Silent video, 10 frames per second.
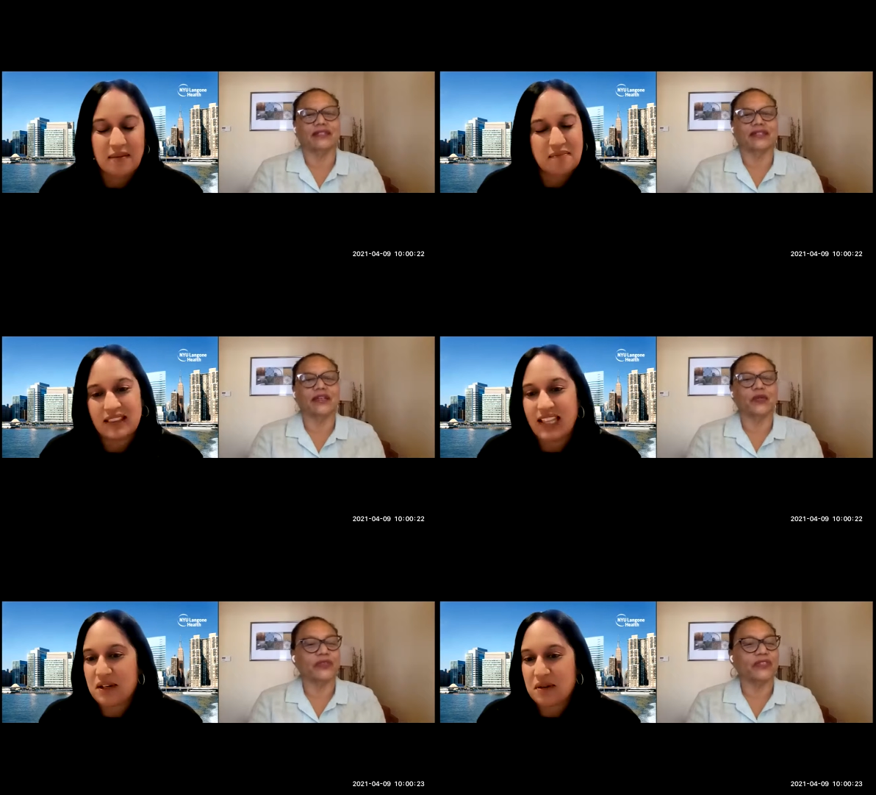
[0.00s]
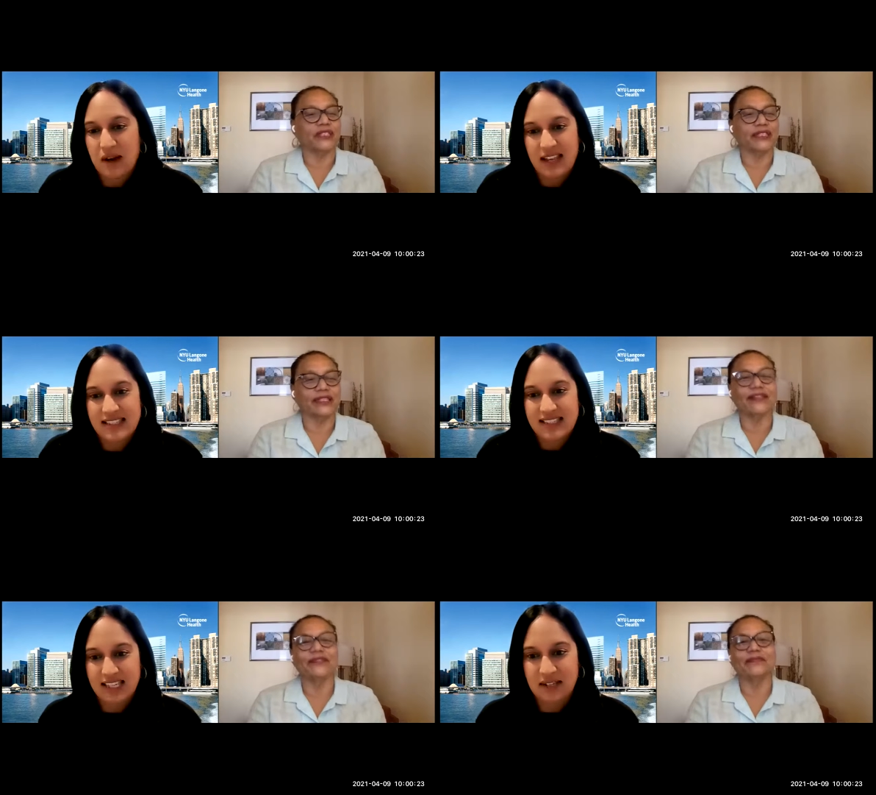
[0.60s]
Speaker 1: uh, I hope to visit
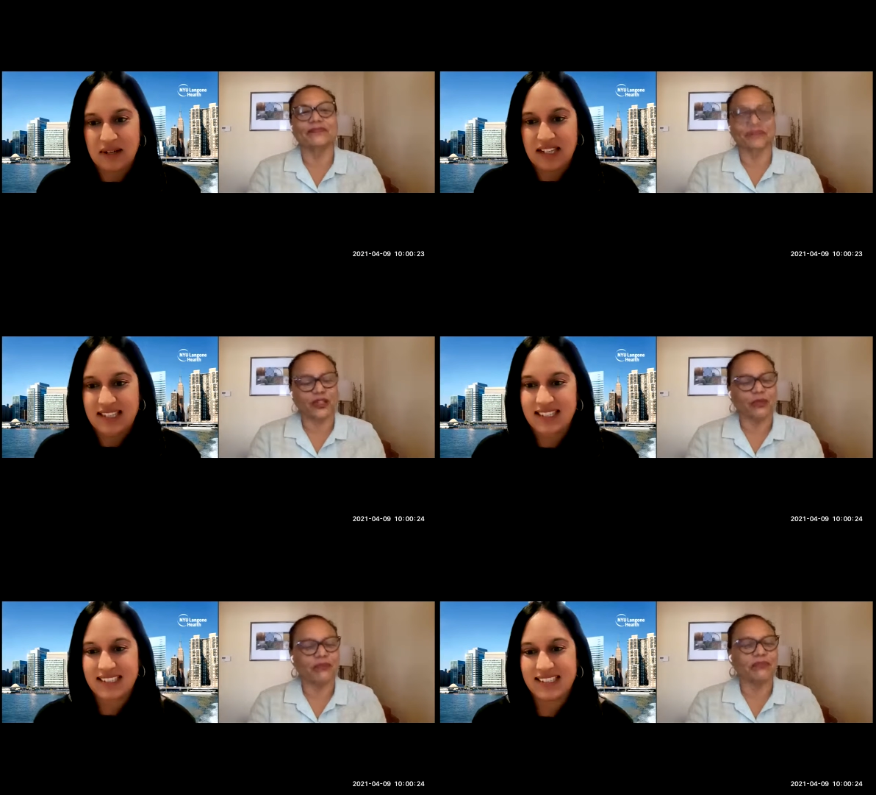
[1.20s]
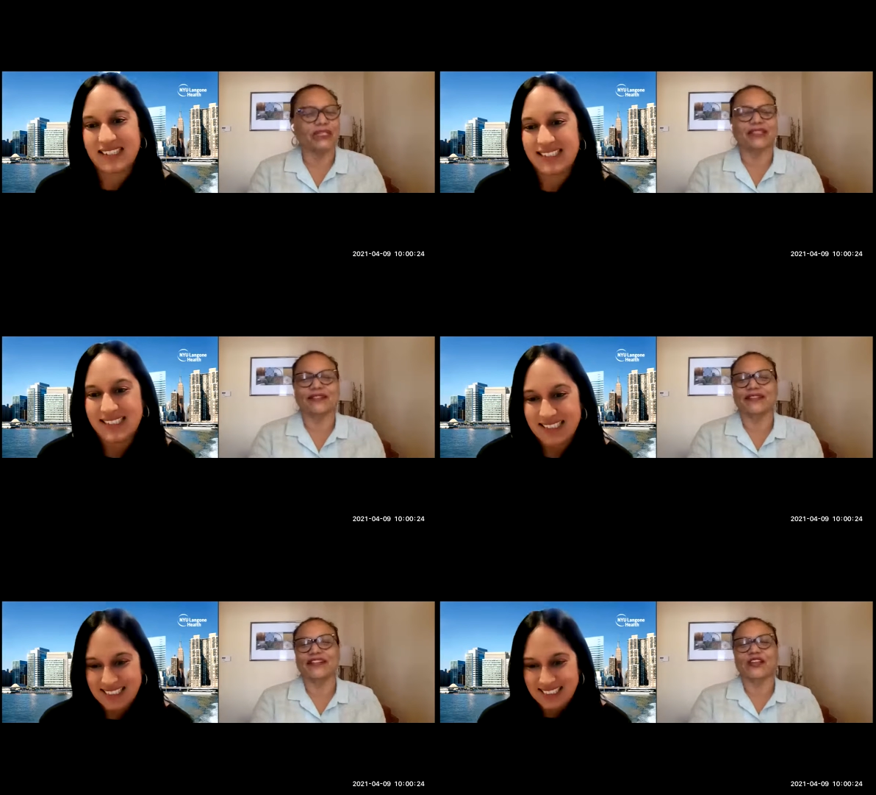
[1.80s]
there I hope my son's
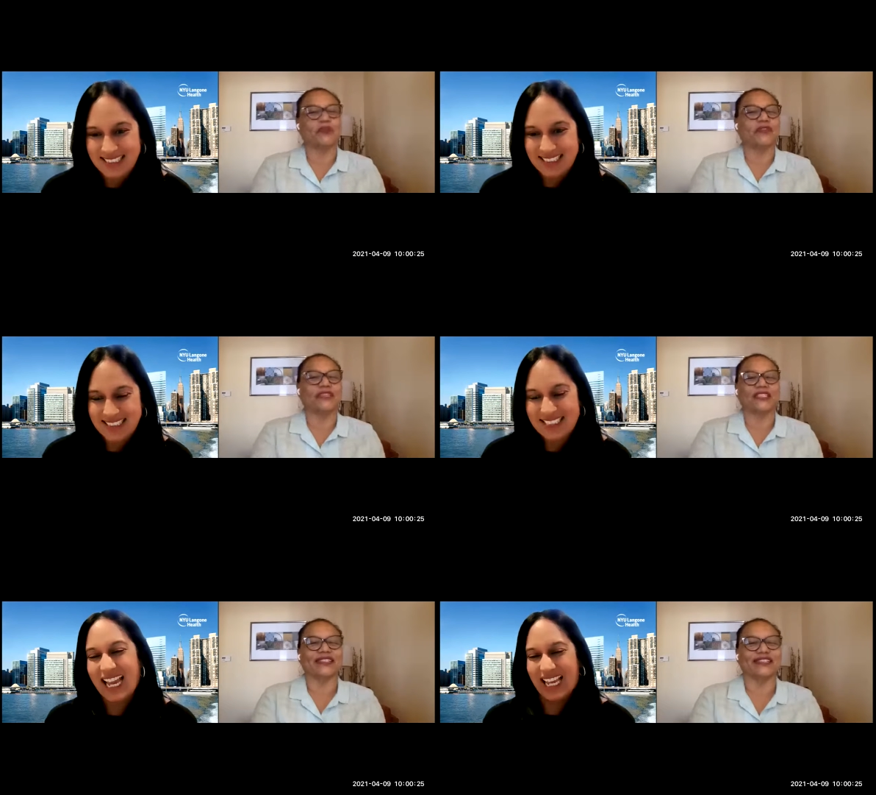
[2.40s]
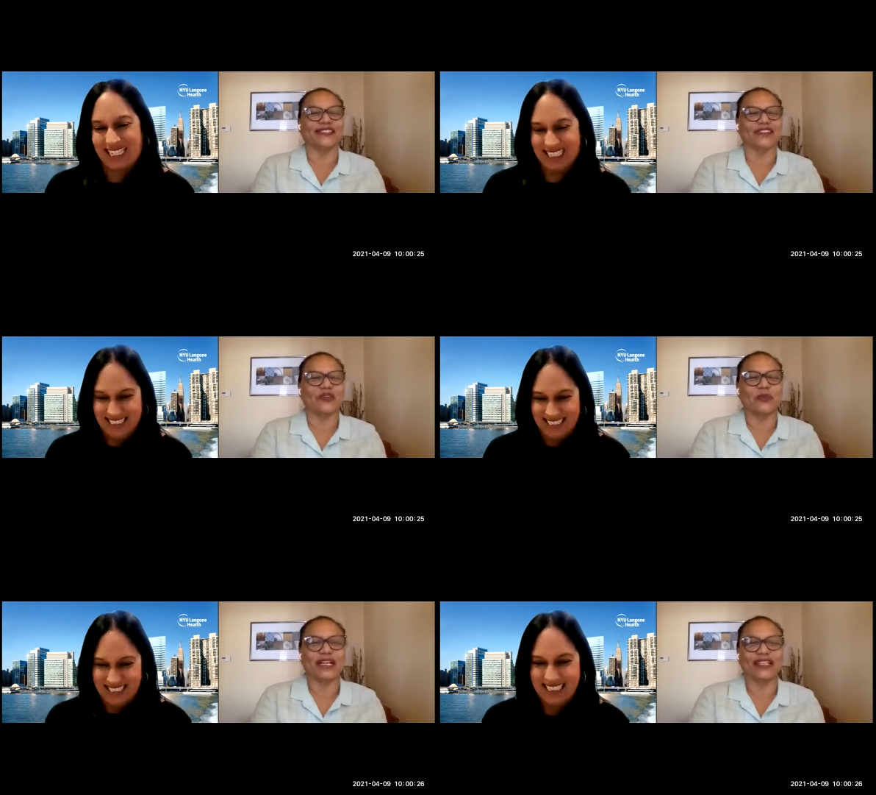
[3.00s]
there. I hope to visit and I'll go
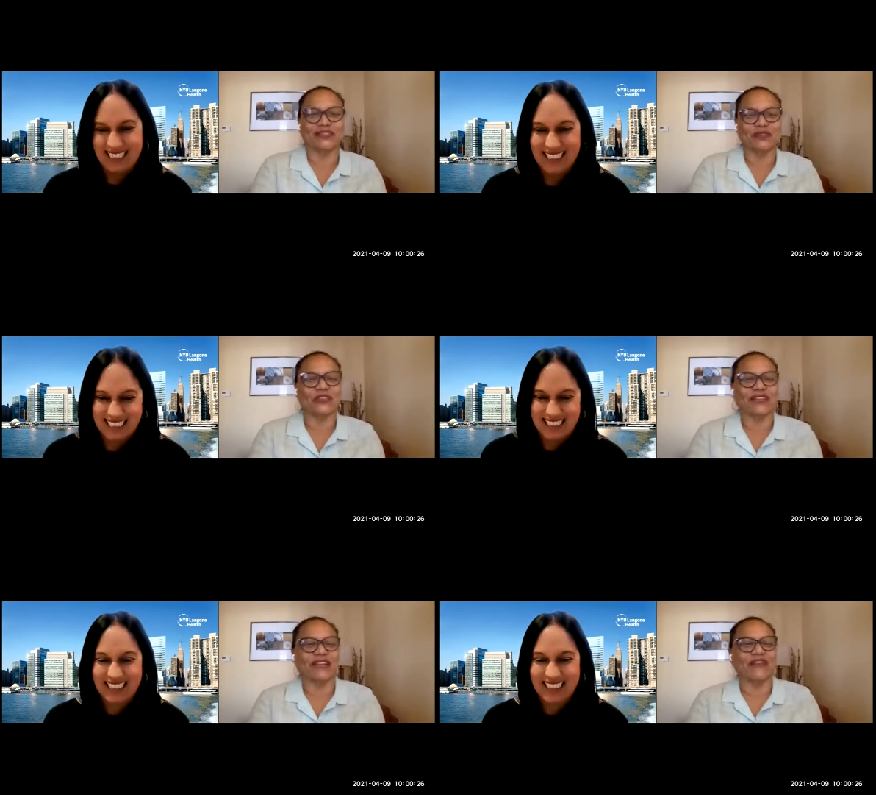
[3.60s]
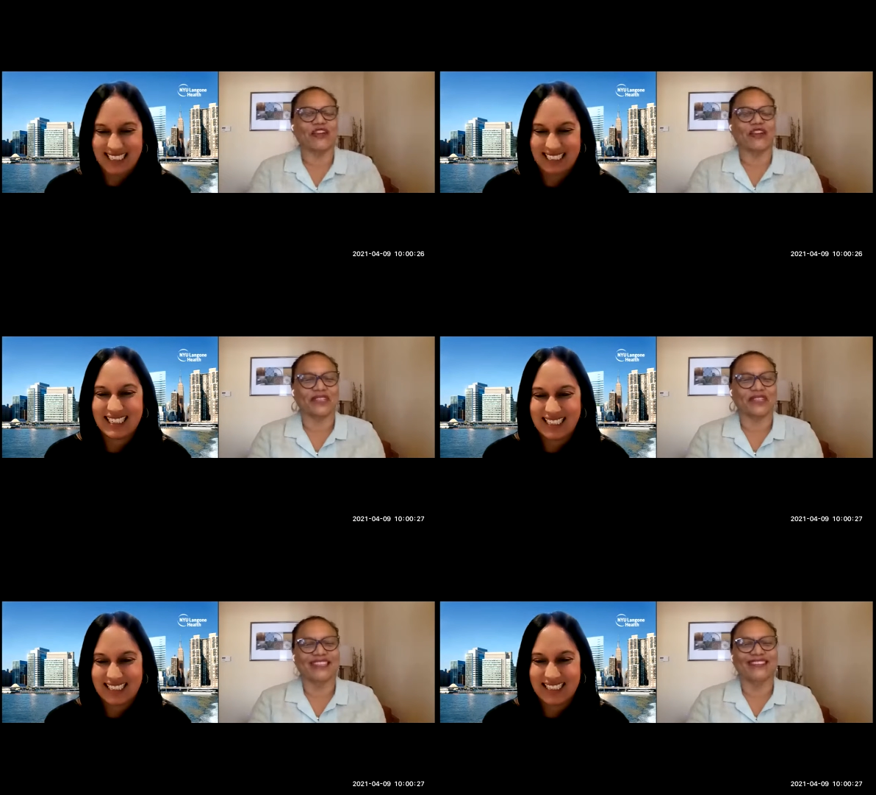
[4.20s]
by and we'll have
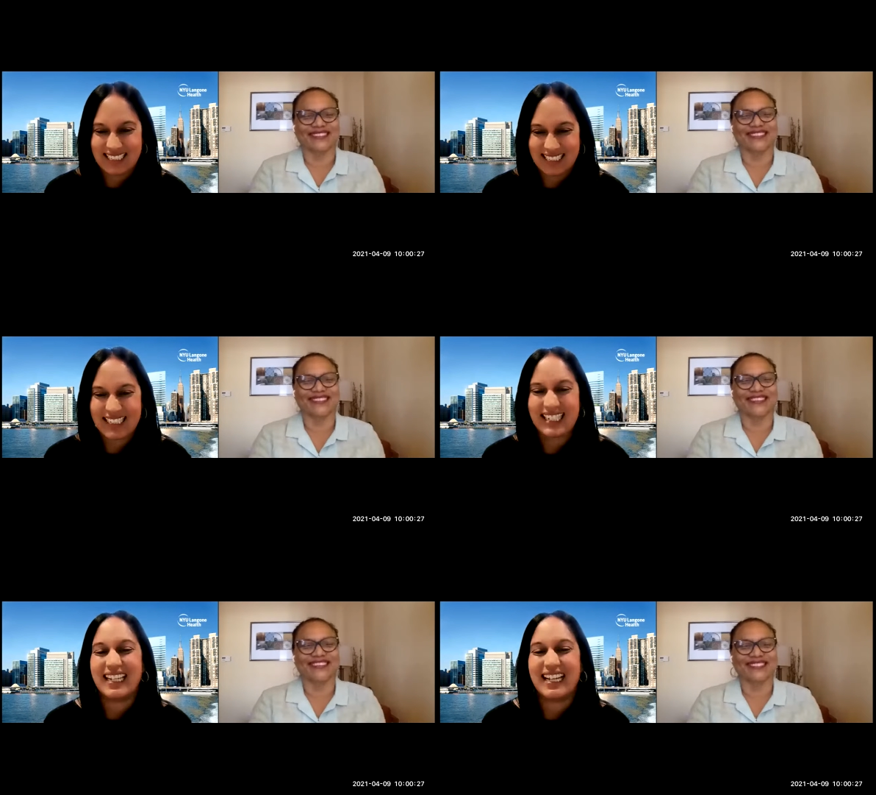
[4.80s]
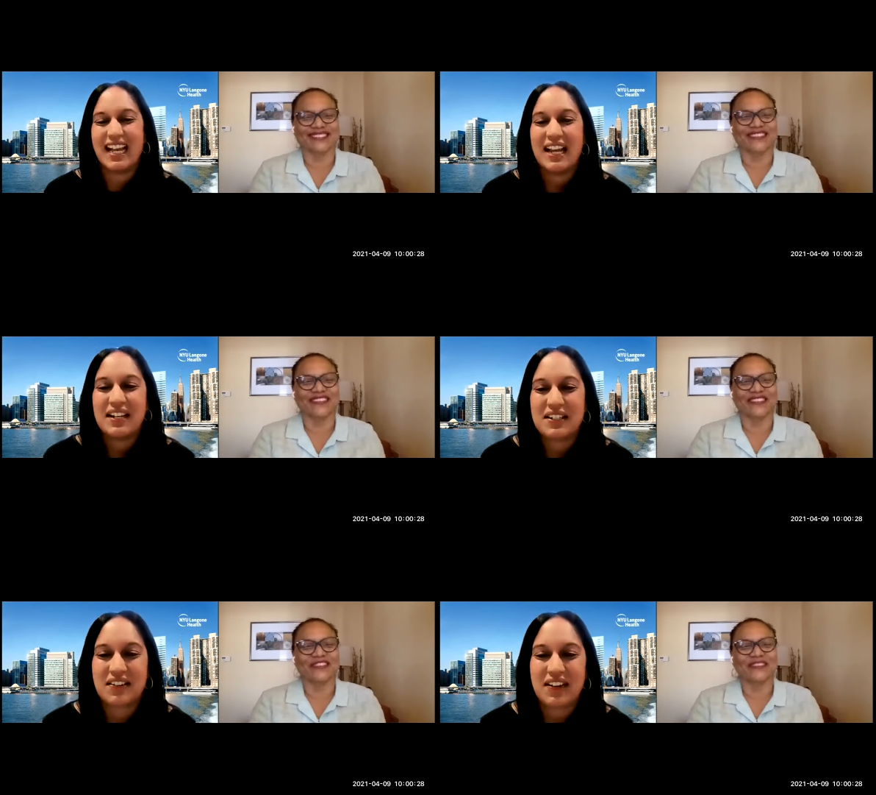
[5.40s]
coffee.
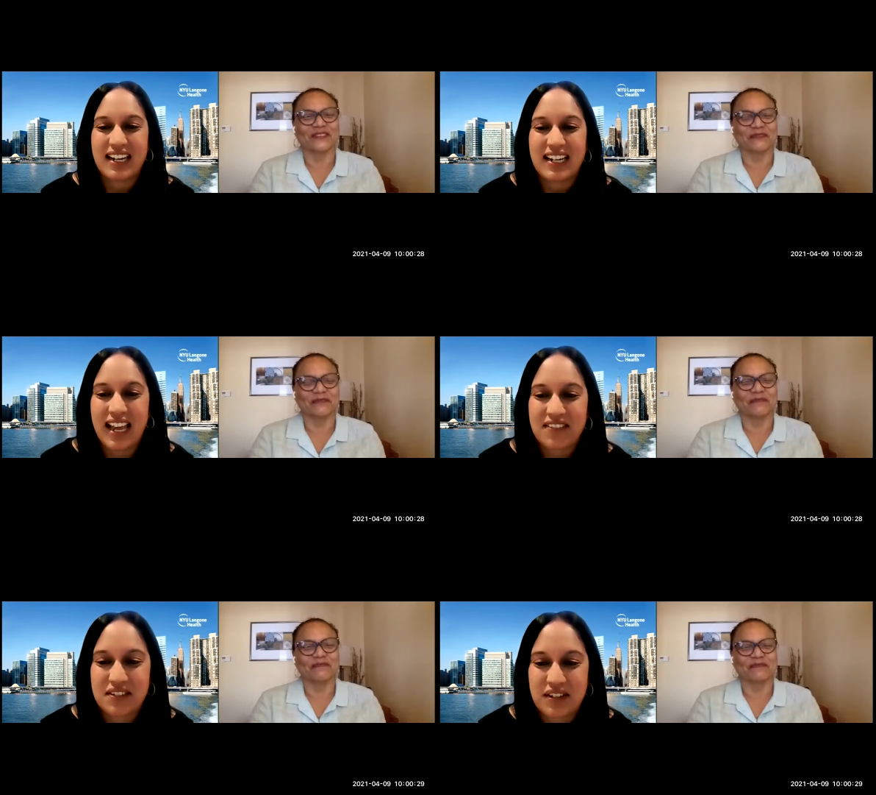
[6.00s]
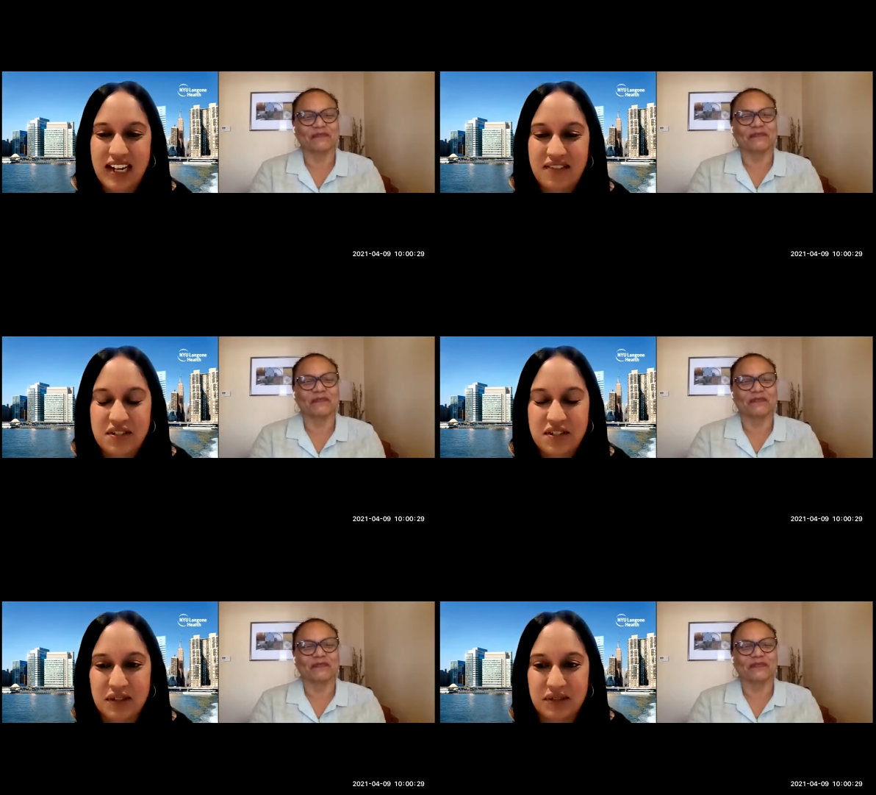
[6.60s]
Speaker 2: Great. Have a great
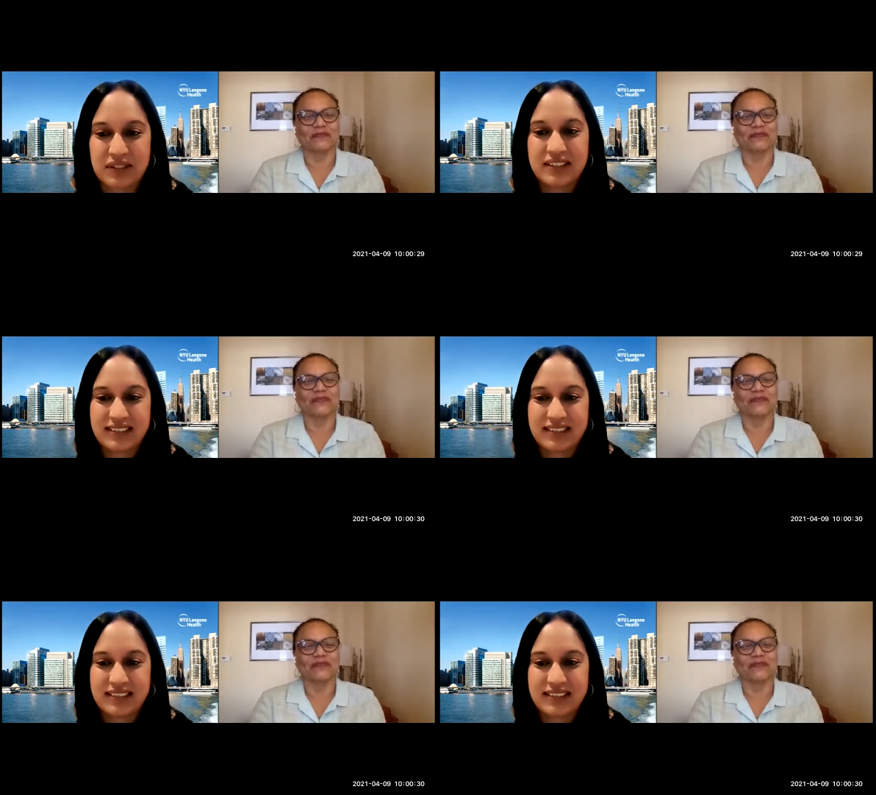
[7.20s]
afternoon.